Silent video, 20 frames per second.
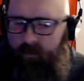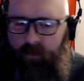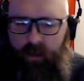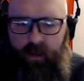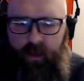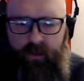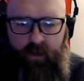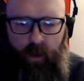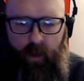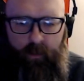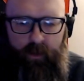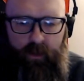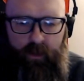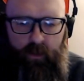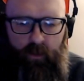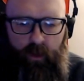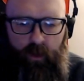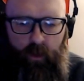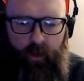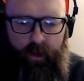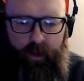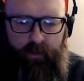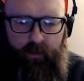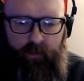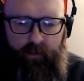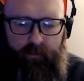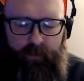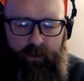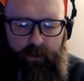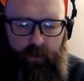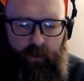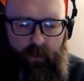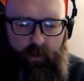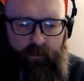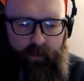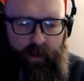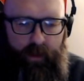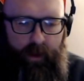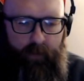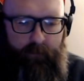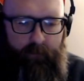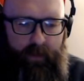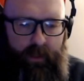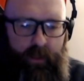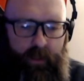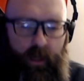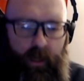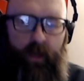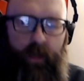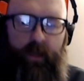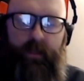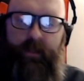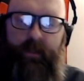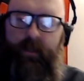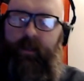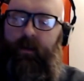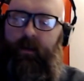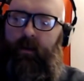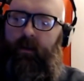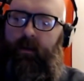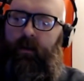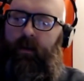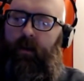So I'm going to do a quick review of that because